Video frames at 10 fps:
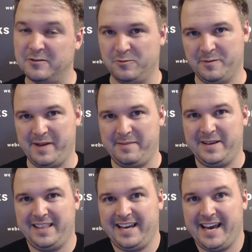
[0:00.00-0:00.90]
or maybe
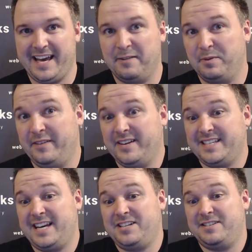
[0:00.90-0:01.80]
they had a previous
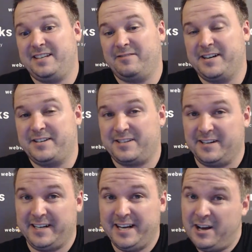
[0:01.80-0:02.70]
agency
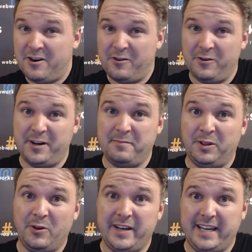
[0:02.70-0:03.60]
register it, or an
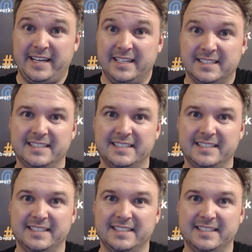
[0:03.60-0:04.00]
employee.